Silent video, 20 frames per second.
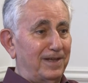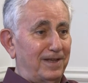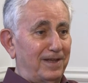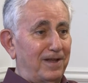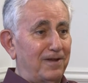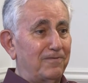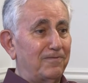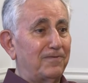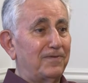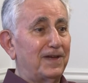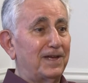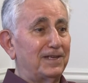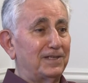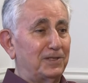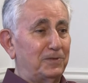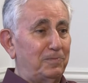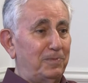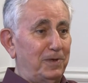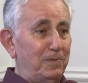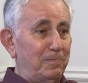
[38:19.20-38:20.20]
how
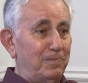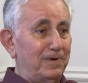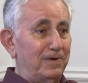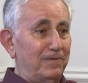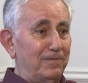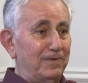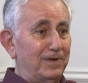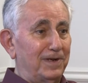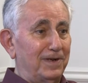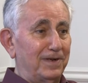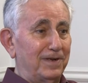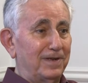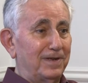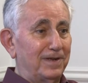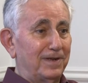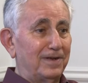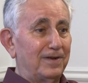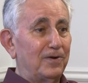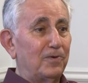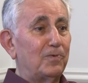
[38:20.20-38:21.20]
fast people will
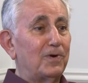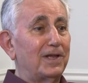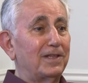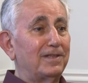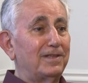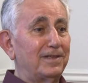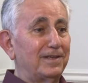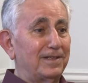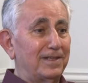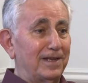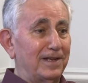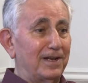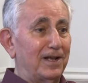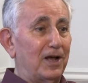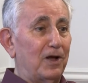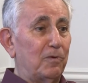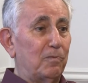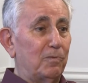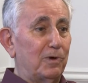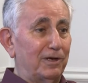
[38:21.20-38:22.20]
want it and
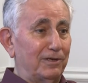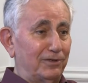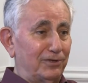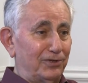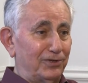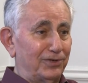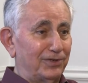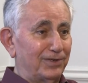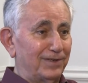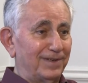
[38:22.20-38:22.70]
how much.